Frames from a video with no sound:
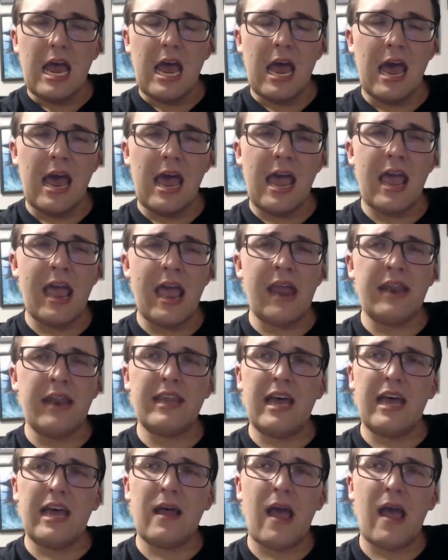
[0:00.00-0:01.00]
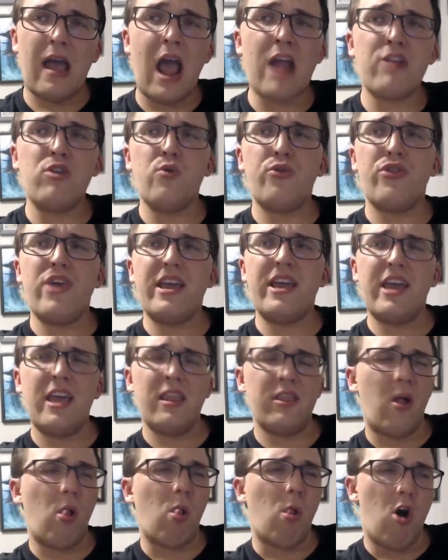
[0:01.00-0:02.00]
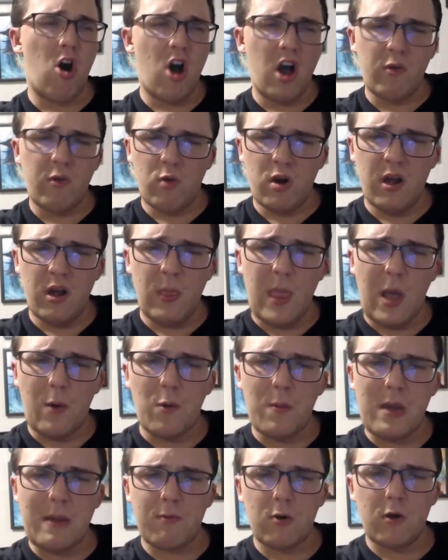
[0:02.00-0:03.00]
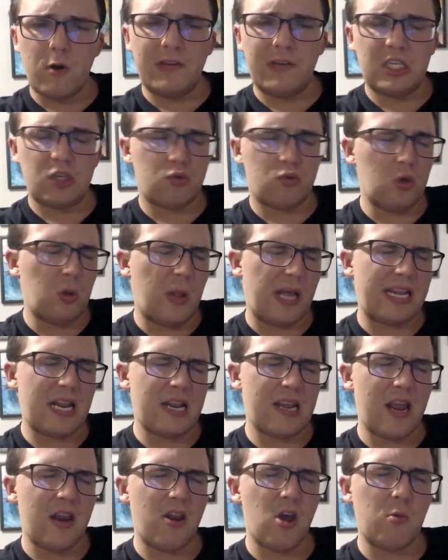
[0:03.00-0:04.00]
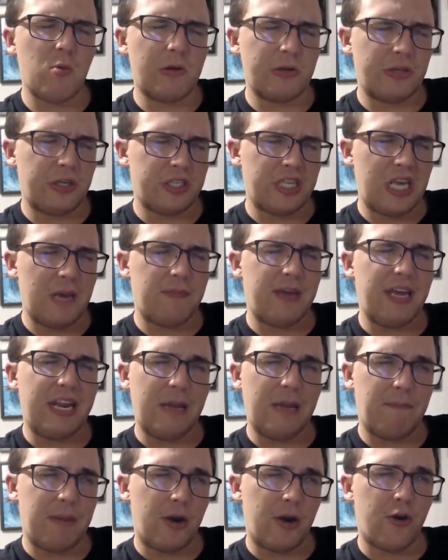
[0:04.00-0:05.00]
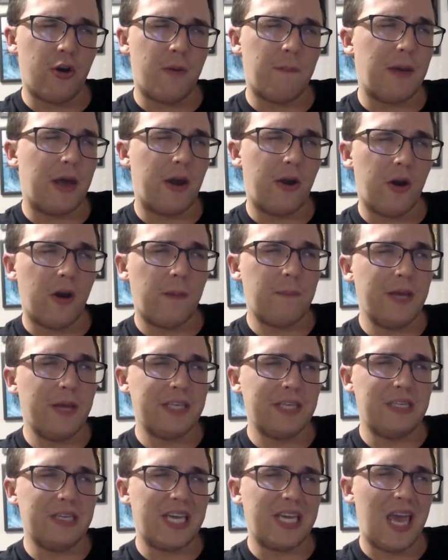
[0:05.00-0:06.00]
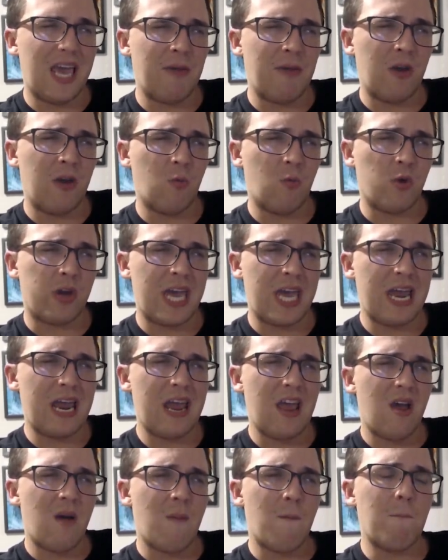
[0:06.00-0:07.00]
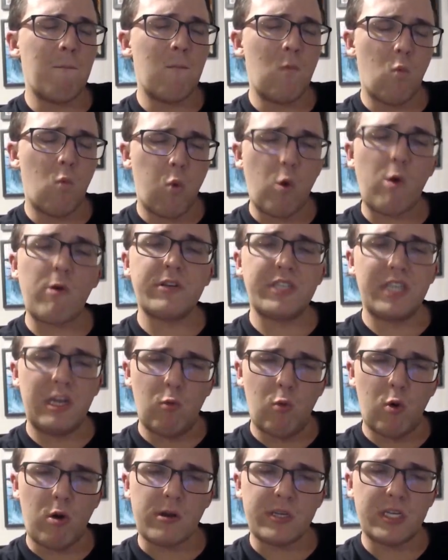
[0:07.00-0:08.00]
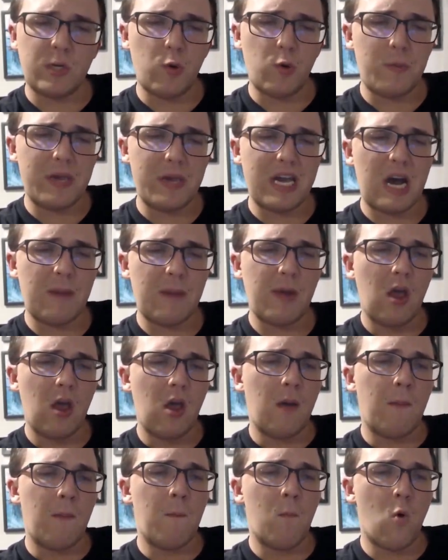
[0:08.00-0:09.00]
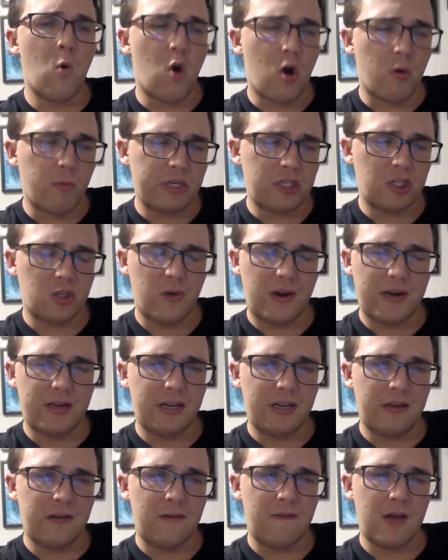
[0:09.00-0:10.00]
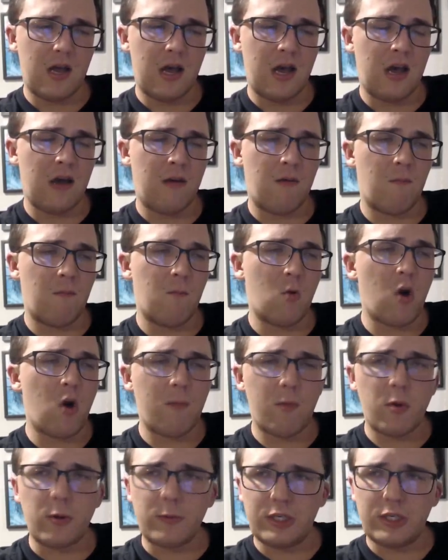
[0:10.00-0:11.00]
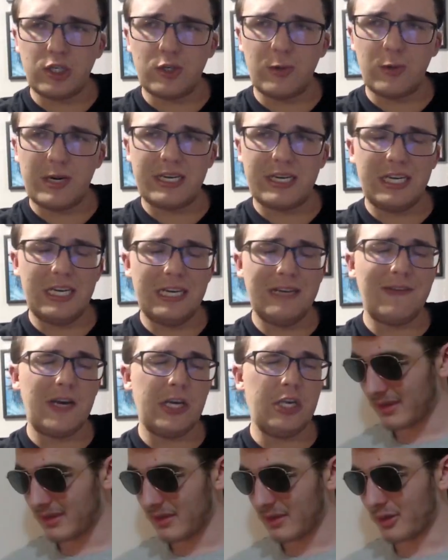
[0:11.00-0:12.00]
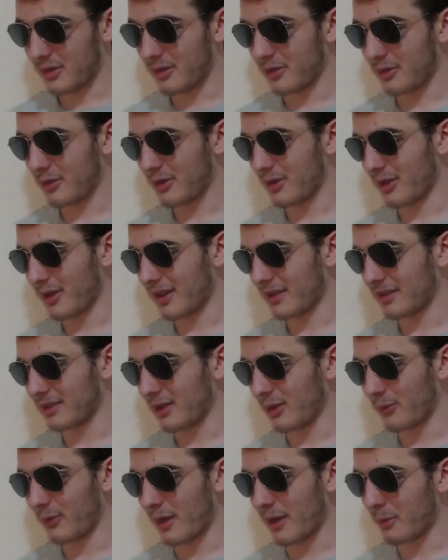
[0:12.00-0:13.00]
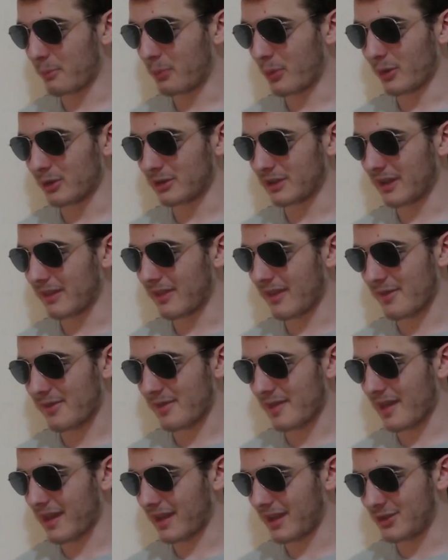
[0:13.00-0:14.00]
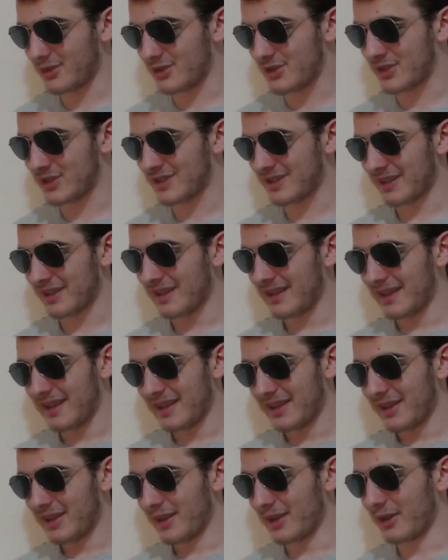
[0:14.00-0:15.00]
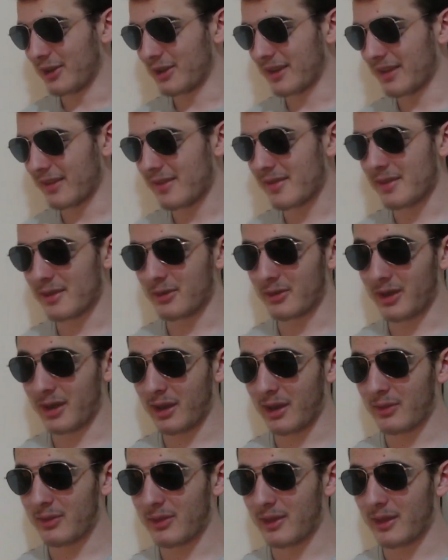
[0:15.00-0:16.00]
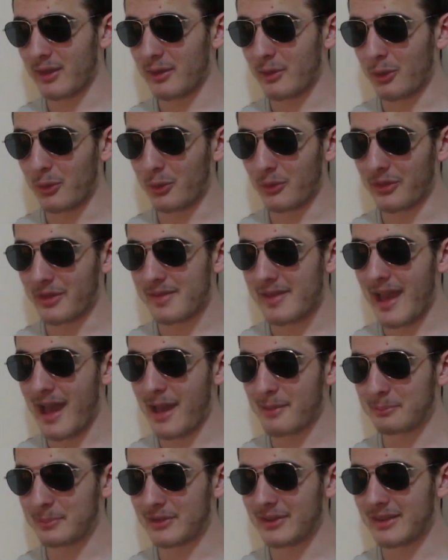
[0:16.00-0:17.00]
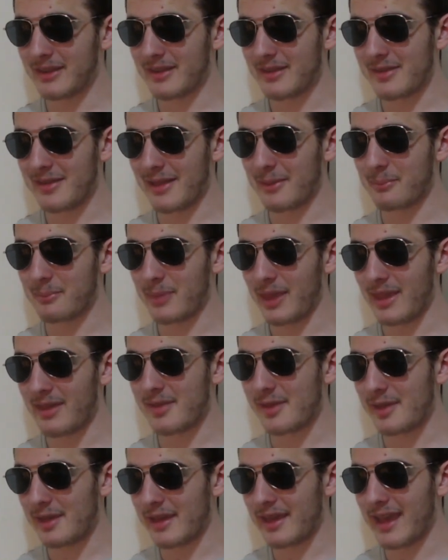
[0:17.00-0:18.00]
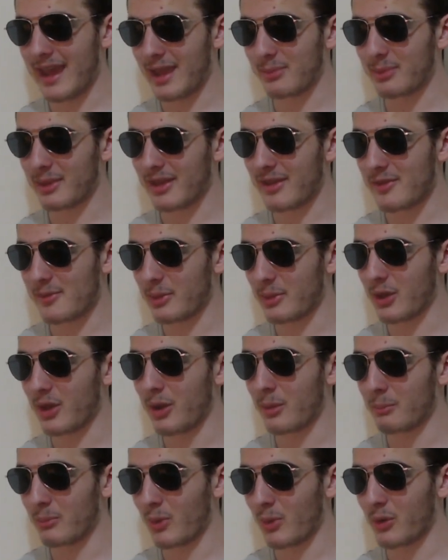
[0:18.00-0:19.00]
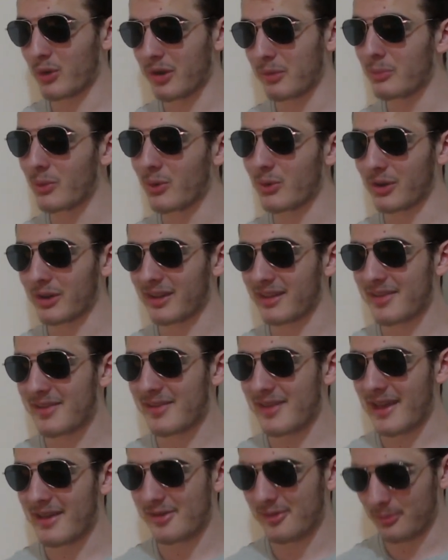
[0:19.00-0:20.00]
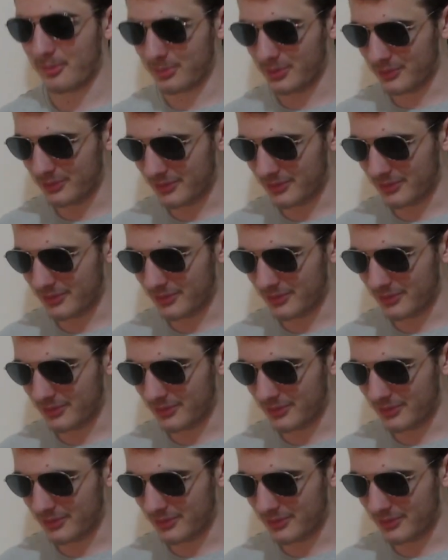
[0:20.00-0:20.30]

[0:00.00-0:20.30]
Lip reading: And I do think in the long run that will be proven true. Like, Nintendo will just keep getting better and better, and PC gaming will get worse and worse. It will become more restrictive, more and more restrictive. Oh god, I love how poorly this aged. You know, considering that all that's happened is that PC gaming has become more and more accessible.